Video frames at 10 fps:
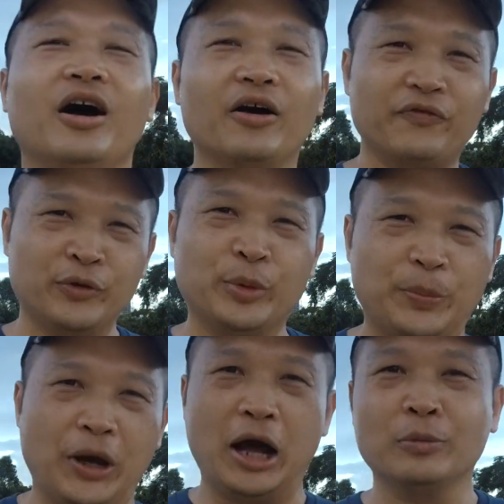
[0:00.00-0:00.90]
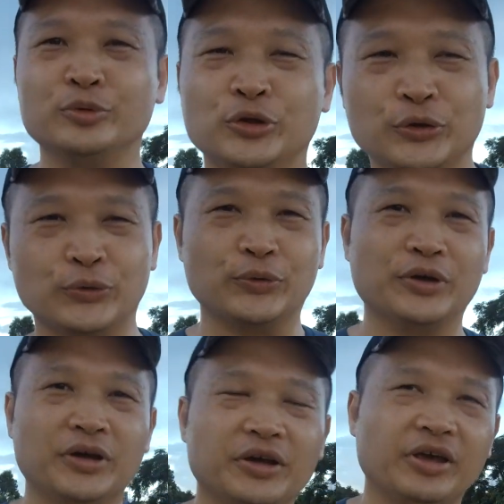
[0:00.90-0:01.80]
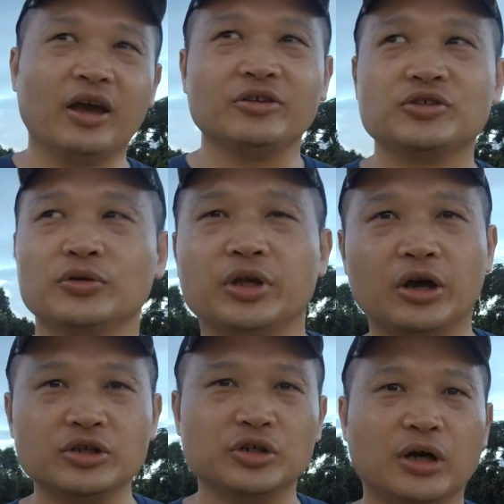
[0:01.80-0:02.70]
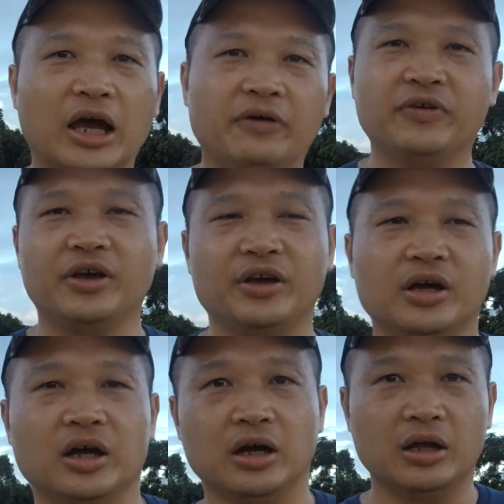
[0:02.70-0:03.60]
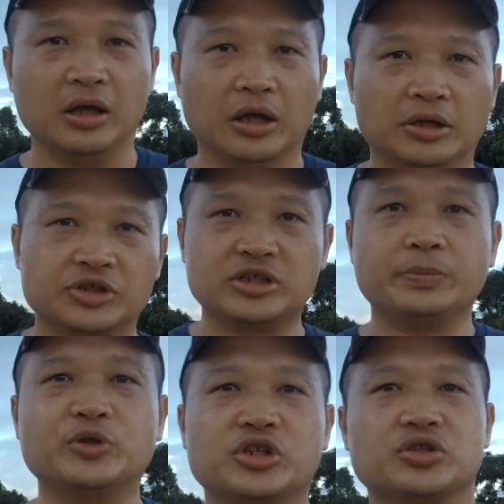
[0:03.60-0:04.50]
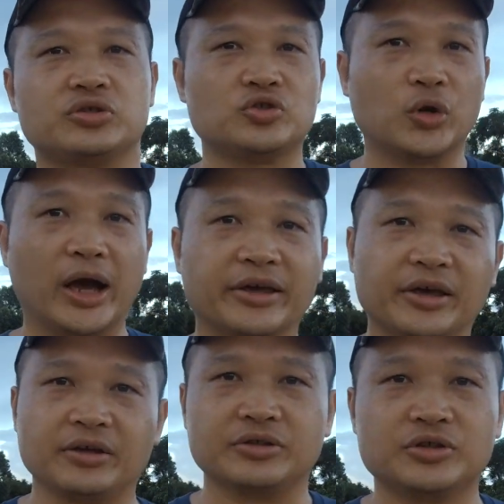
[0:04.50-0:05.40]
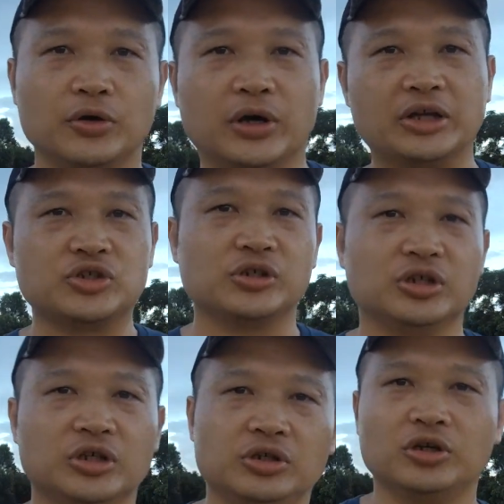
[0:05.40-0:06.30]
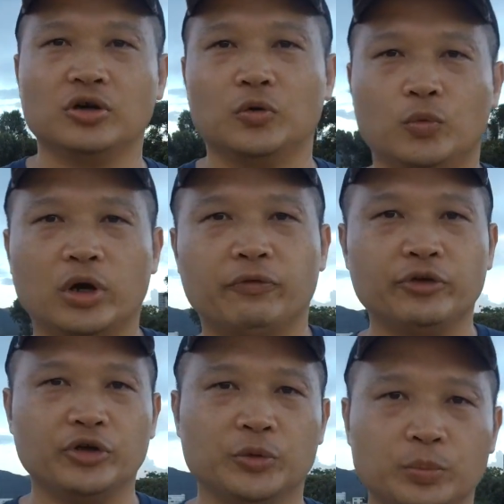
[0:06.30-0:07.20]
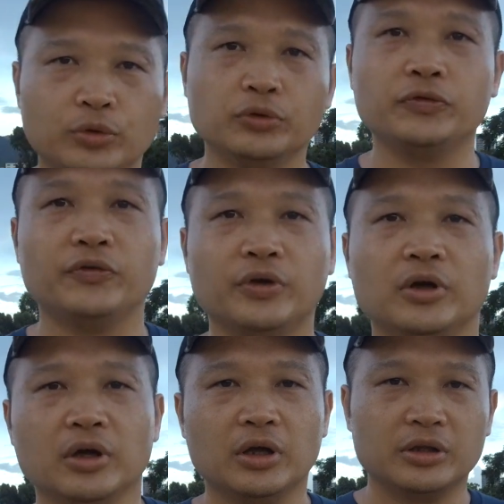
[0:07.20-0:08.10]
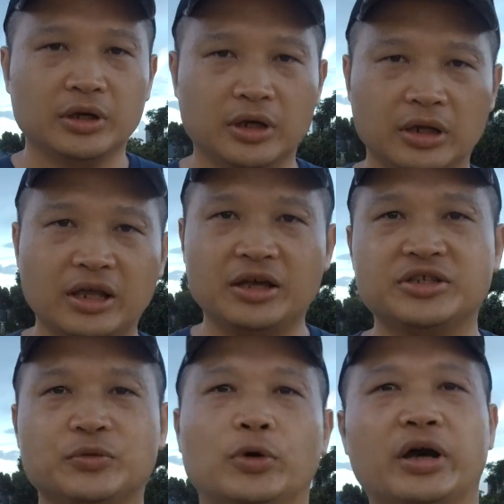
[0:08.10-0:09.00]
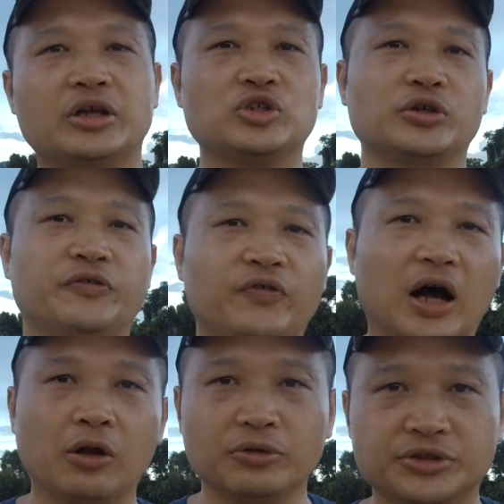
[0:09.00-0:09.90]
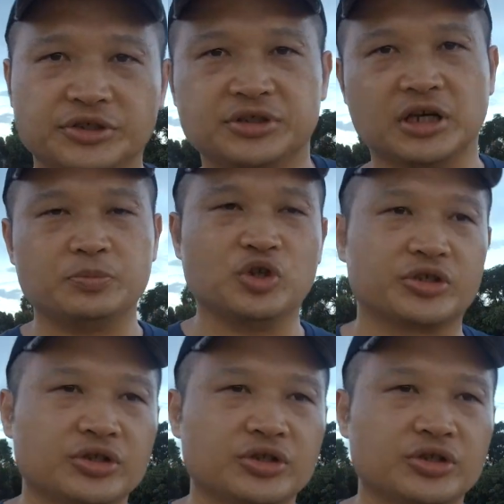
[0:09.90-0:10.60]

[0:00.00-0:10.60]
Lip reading: Filmy Palm 2, yeah, so they also have a subject tracking. So actually, you know, wherever you move, the lens will actually follows the subject.